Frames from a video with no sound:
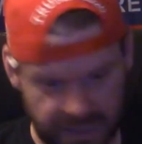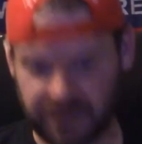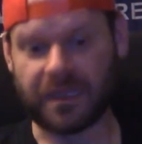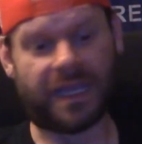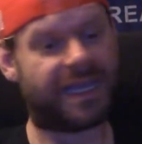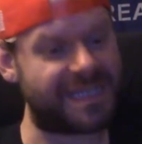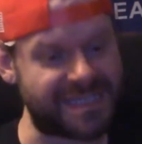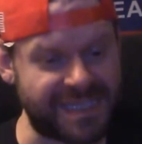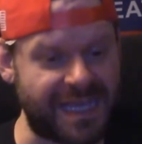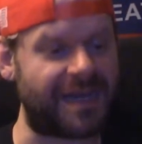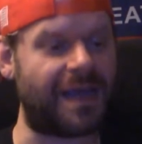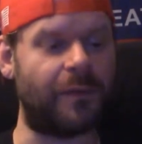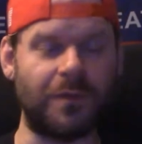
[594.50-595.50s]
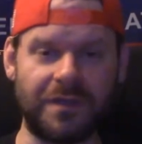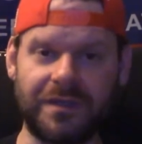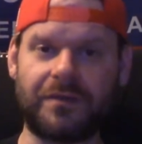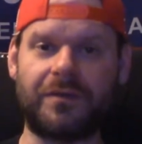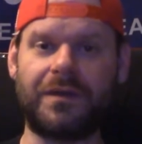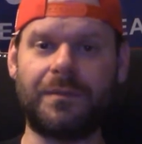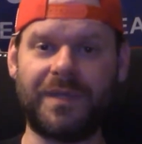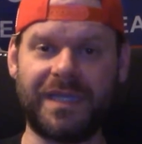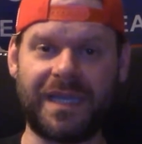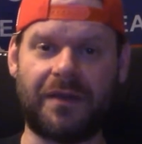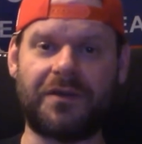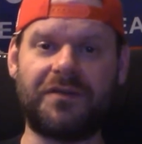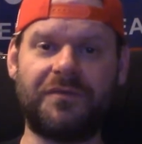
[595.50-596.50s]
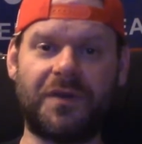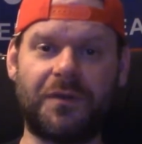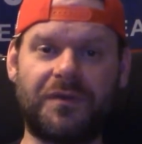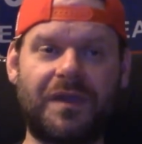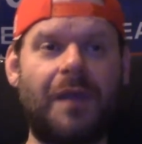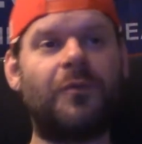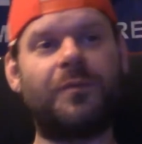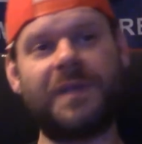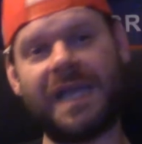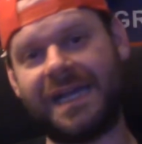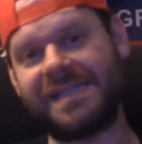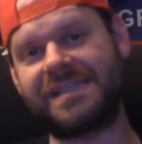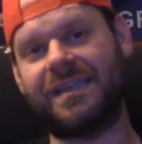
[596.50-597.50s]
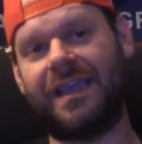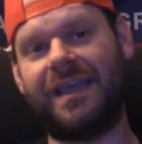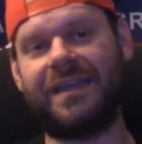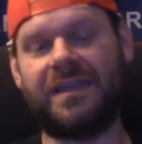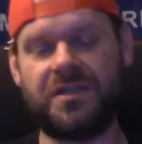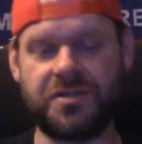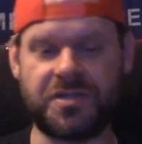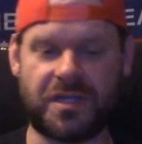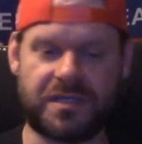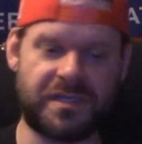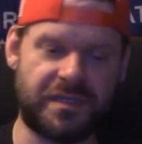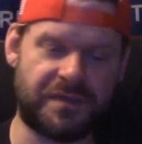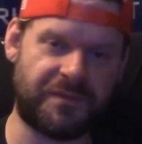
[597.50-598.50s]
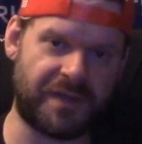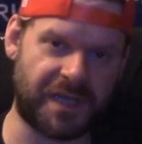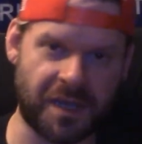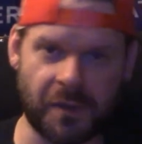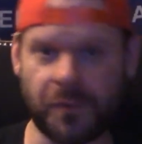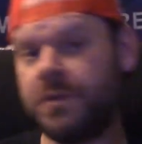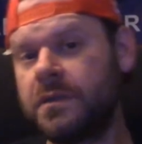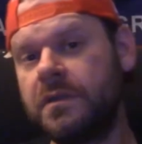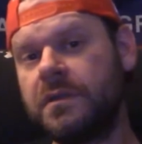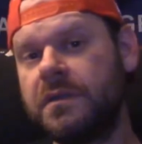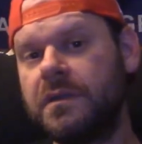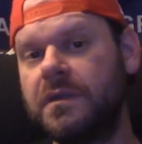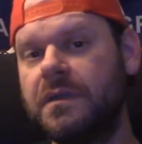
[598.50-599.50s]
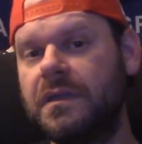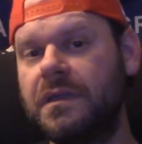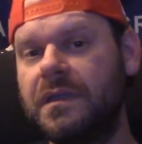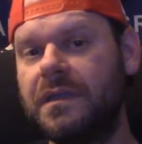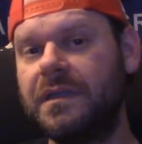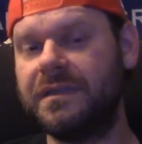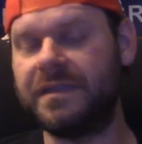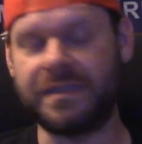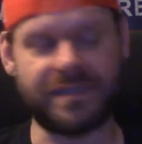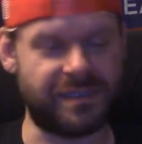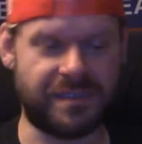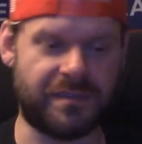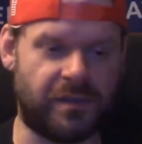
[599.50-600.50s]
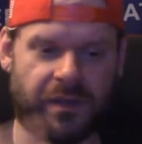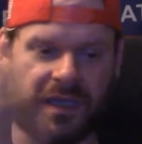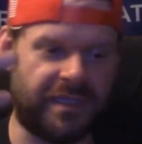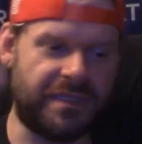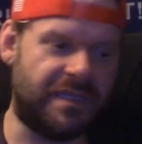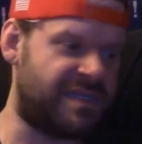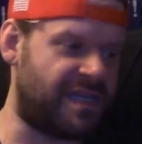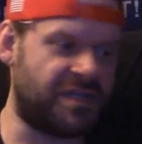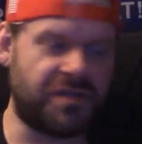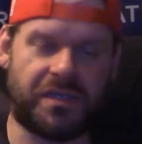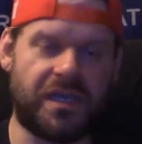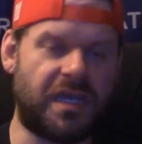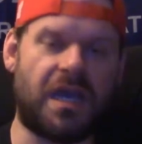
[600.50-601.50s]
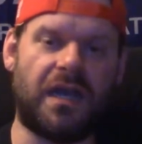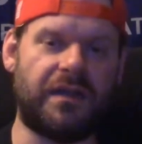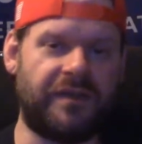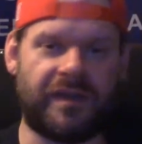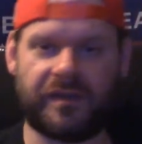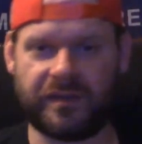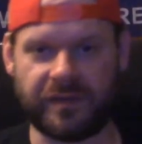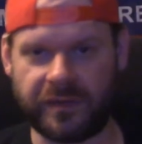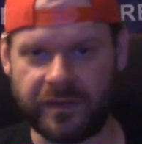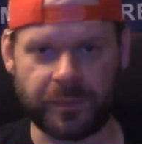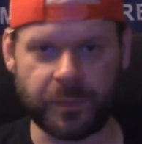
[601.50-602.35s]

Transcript: Like I said, I will literally be counting votes. I will be isolating just this video This is like essentially a contest at this